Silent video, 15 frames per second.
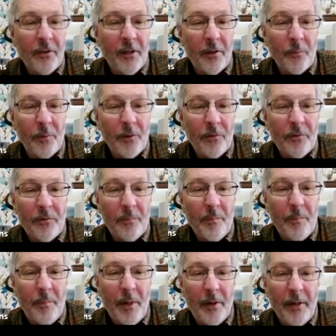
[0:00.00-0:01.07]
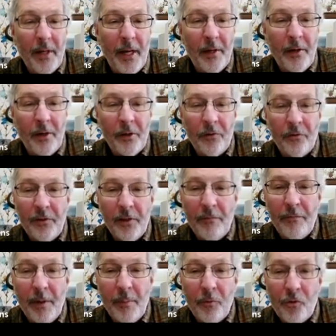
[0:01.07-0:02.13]
In other words, about 800
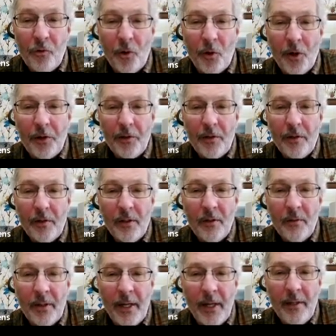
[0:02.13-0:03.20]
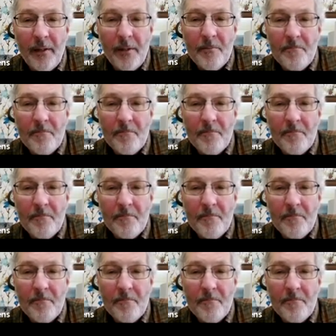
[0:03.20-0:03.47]
CFM short. Okay.